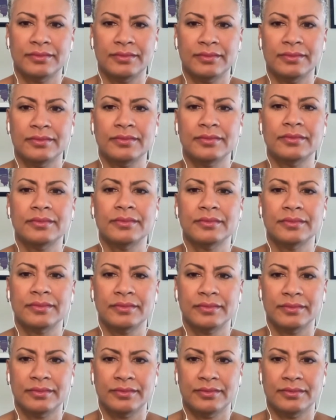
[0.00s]

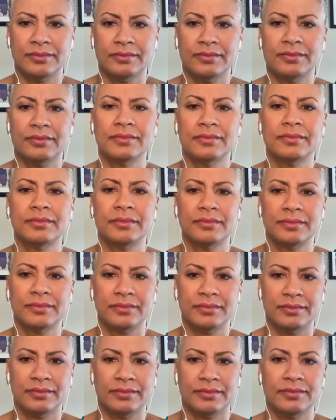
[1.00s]

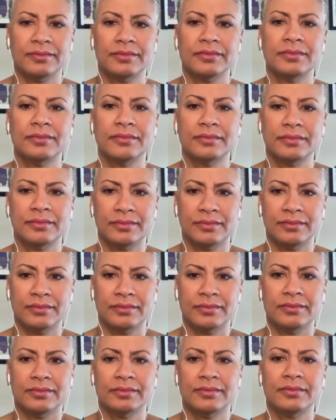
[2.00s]

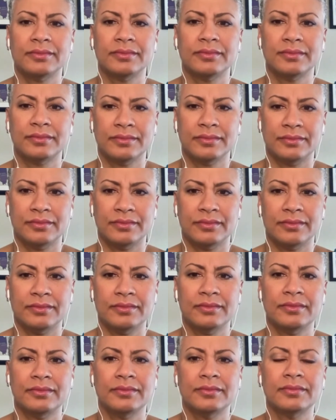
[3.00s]

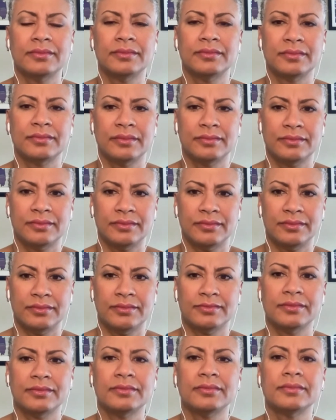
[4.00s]

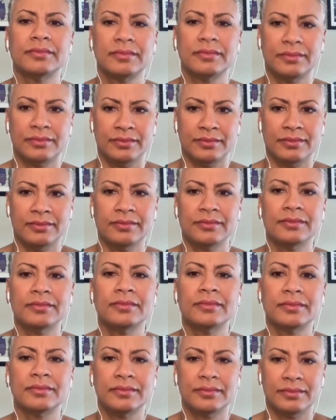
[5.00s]

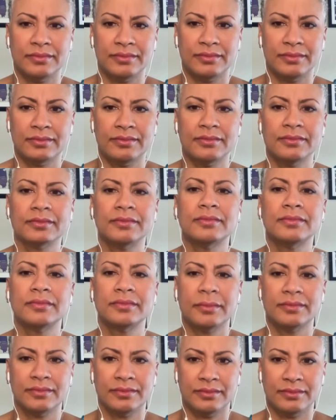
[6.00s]

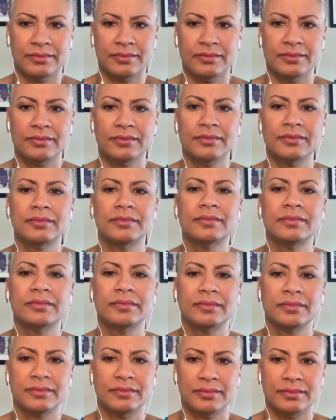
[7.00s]
(not speaking)